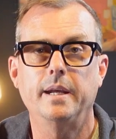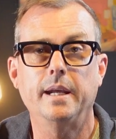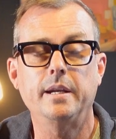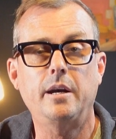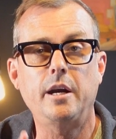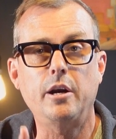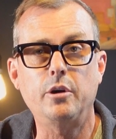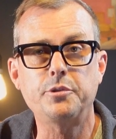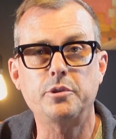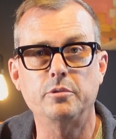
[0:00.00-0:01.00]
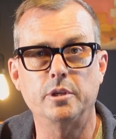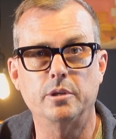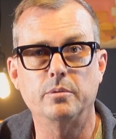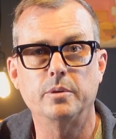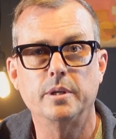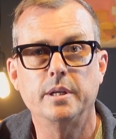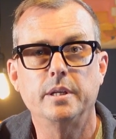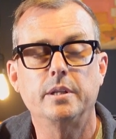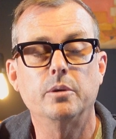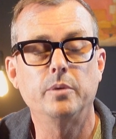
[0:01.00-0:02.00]
And I also know
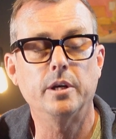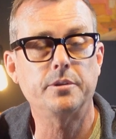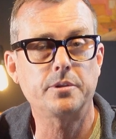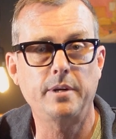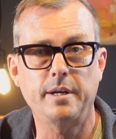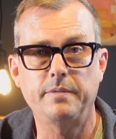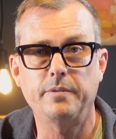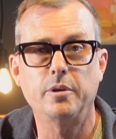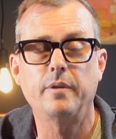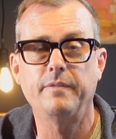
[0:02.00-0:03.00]
that we also have